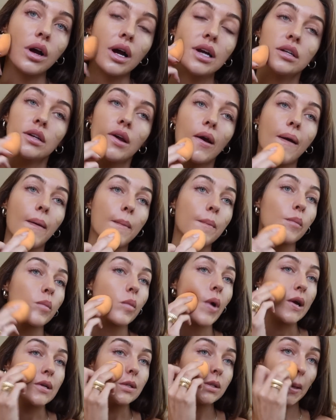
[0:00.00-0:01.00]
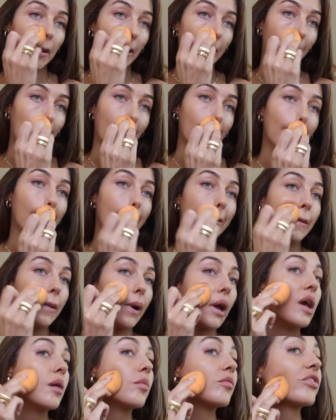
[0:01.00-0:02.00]
I
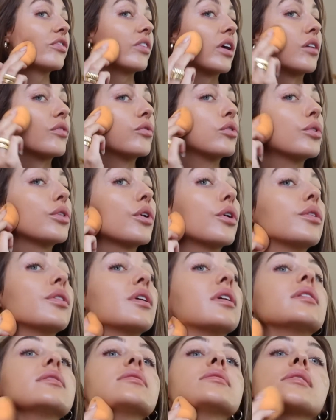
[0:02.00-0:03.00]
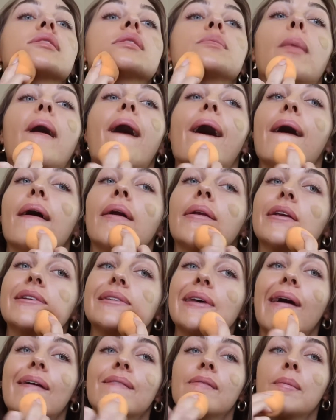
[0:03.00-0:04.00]
am fearful though that it's expired because
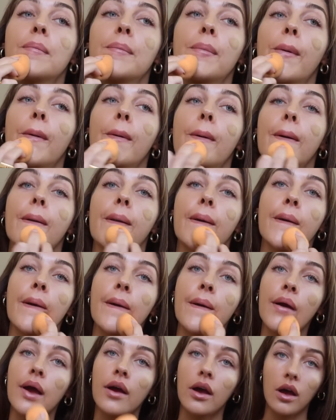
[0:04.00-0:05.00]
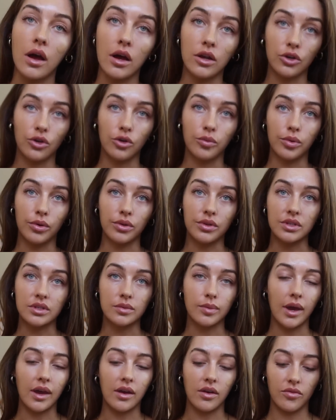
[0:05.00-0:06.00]
I haven't bought a new Born
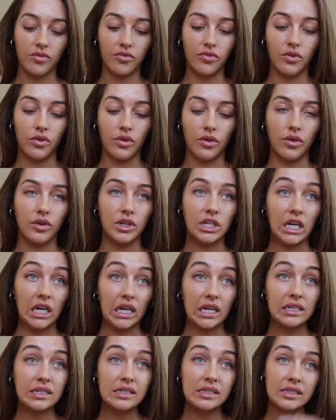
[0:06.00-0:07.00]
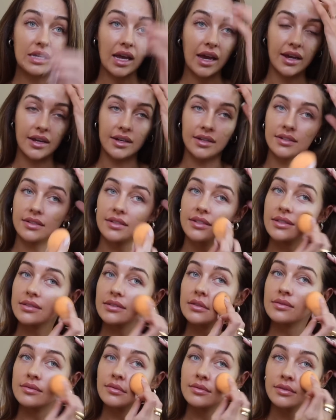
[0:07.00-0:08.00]
This Way for years, and
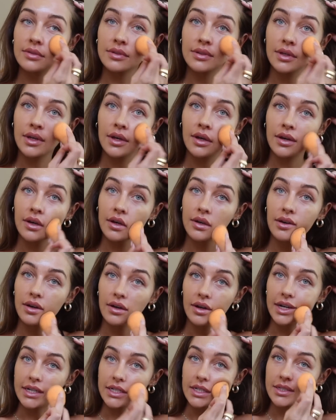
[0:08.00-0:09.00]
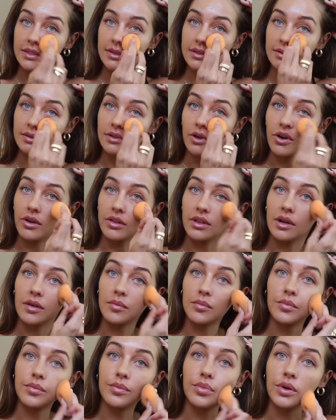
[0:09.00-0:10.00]
I just know that
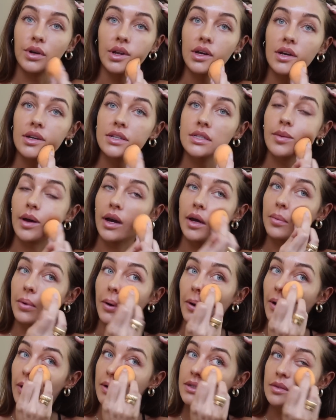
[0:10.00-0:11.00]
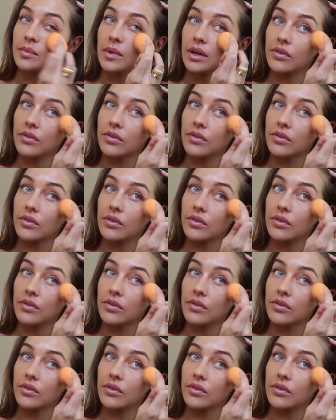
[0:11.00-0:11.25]
I'm putting expired products on my